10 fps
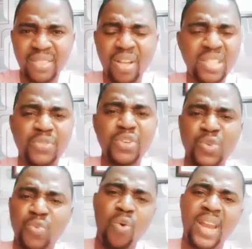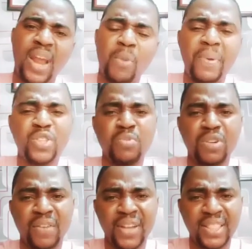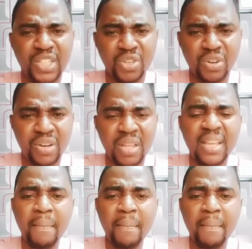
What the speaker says: even the war that we pay too much of attention on.